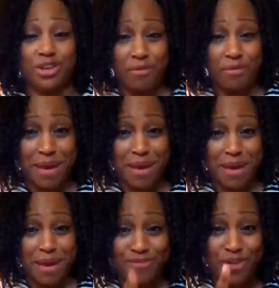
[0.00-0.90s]
And y'all
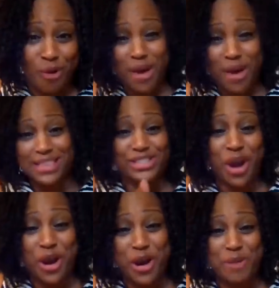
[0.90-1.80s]
remember that. I coined the
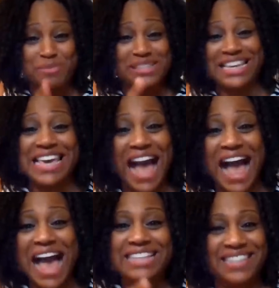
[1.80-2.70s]
term
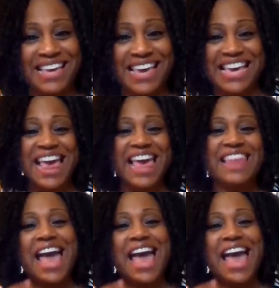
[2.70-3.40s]
DIT.